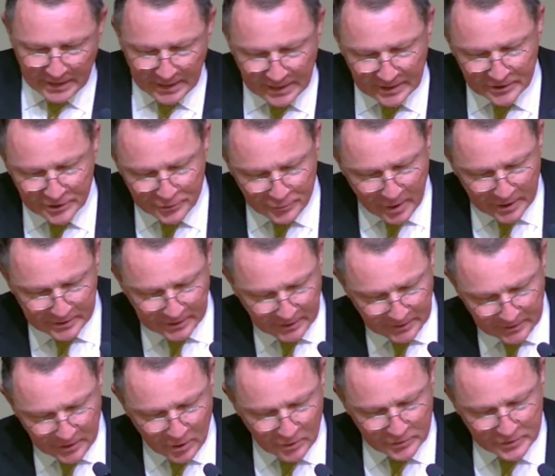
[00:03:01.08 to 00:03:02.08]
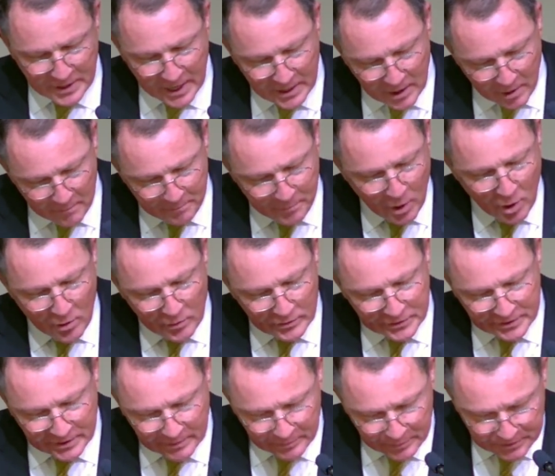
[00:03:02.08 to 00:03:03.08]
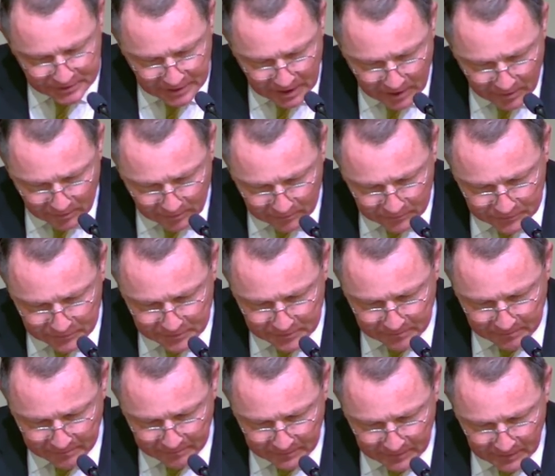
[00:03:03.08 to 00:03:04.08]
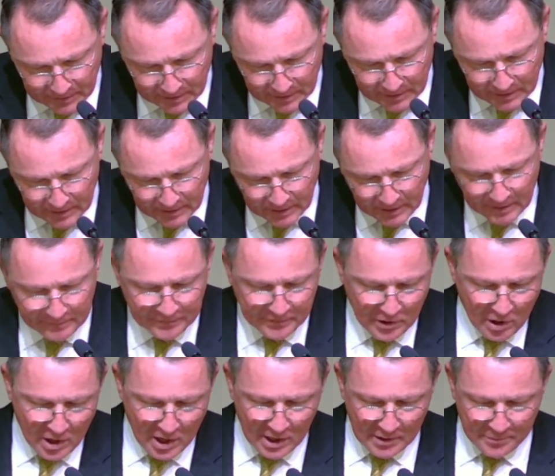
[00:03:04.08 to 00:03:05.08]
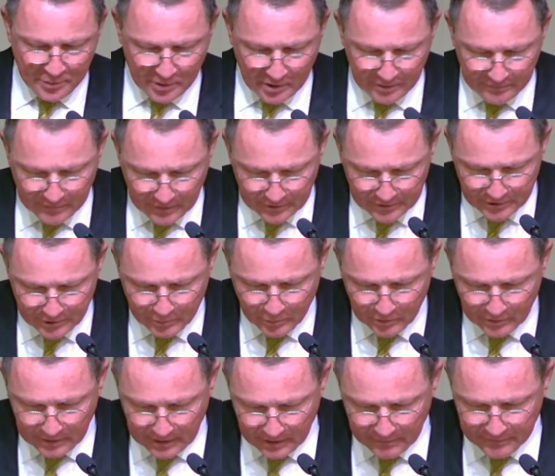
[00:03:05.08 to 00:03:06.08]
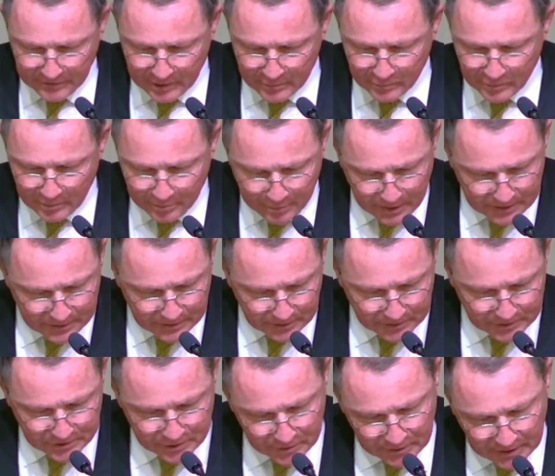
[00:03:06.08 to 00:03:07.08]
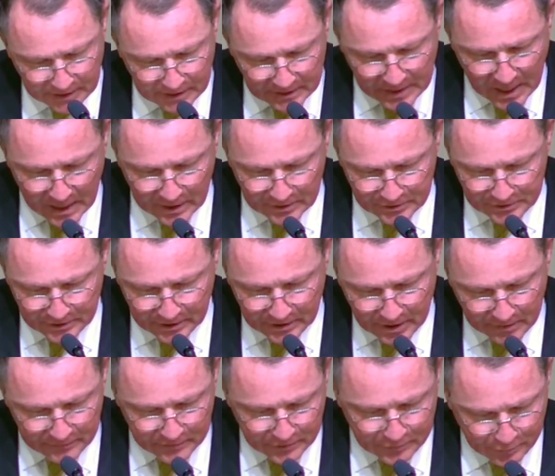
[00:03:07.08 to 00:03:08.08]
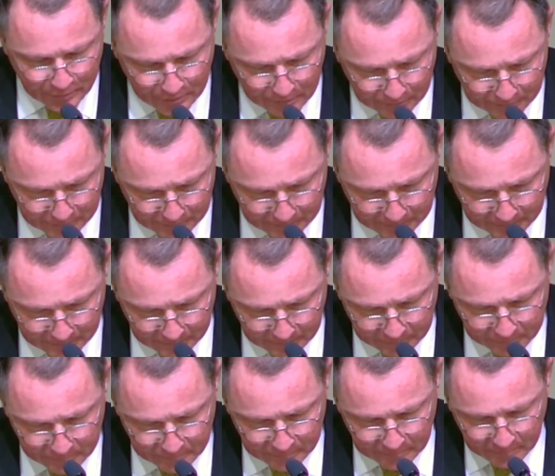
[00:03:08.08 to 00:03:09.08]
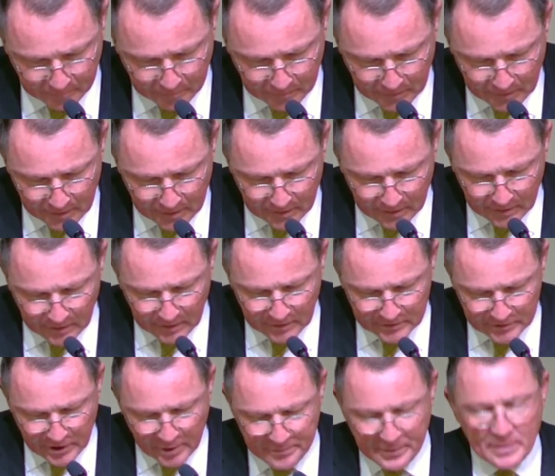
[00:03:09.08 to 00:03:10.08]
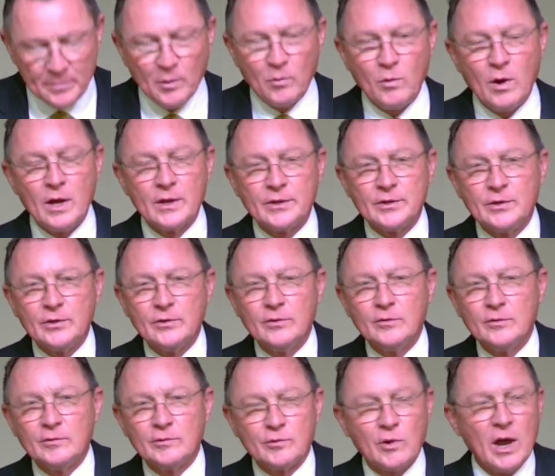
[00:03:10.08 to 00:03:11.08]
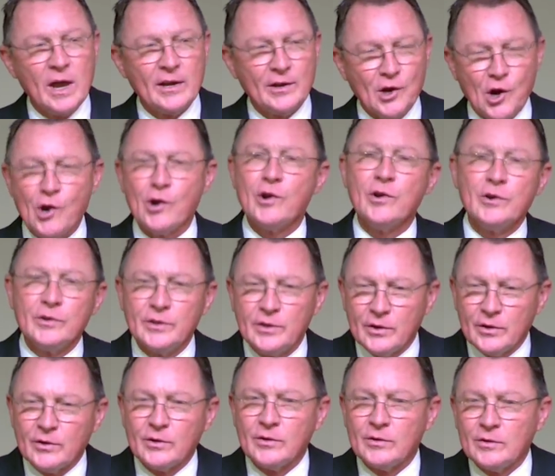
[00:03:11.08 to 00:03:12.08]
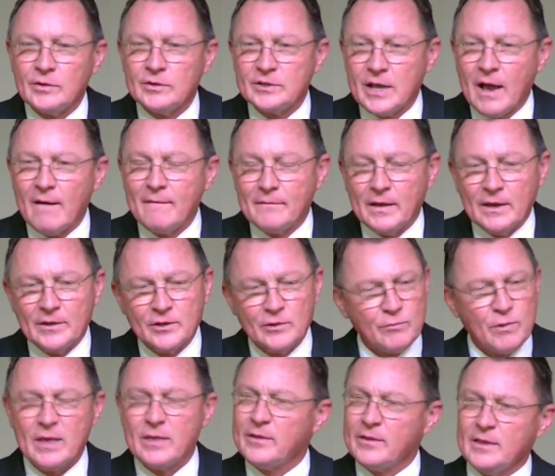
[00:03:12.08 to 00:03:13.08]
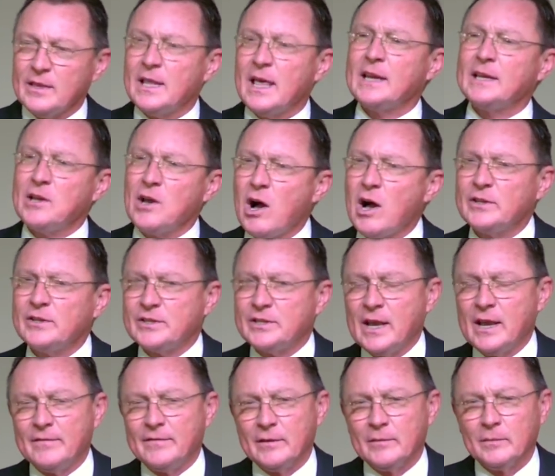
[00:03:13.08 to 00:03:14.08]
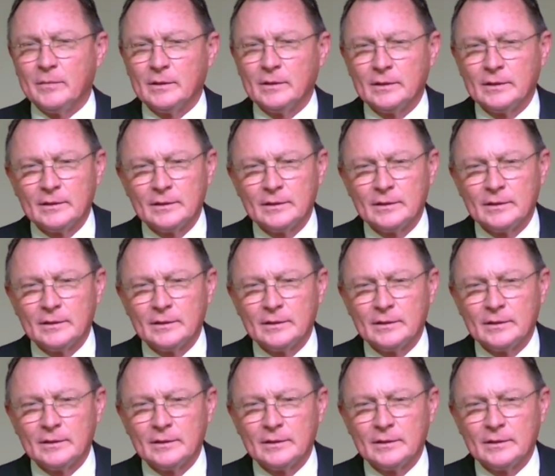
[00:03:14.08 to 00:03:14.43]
instructing those that oppose themselves, if God peradventure will give them repentance to the acknowledging of the truth. Some people want to try and earn their salvation rather than let God save them.